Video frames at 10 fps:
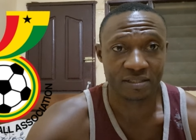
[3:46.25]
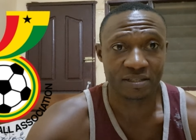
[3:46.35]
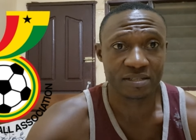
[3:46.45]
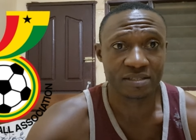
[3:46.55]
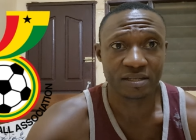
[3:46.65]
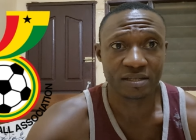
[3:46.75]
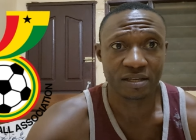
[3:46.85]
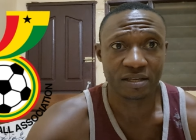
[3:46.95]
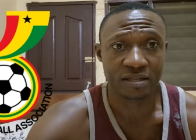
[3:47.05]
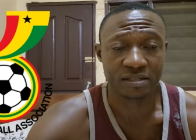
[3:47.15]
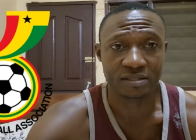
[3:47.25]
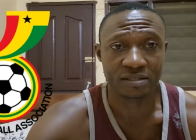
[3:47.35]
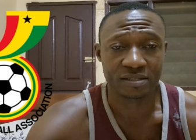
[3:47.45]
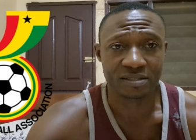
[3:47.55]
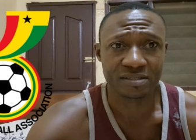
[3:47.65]

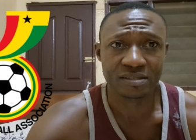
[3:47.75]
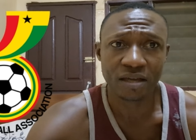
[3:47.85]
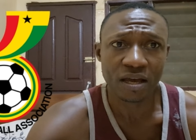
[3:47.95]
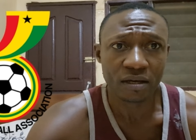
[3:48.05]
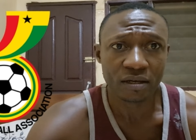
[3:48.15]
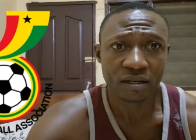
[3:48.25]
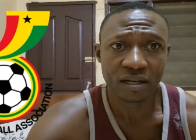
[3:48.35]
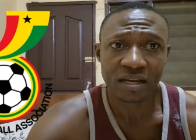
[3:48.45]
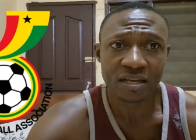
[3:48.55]
Ghana